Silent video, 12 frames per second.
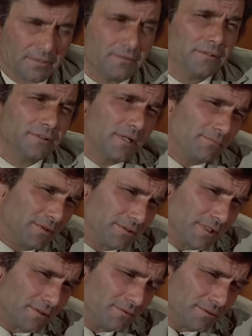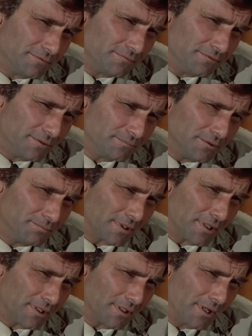Of course, I'm going to check all the film
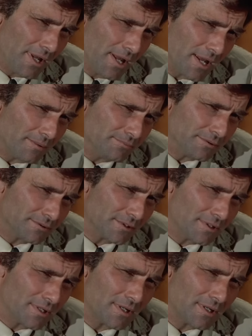duplicating labs.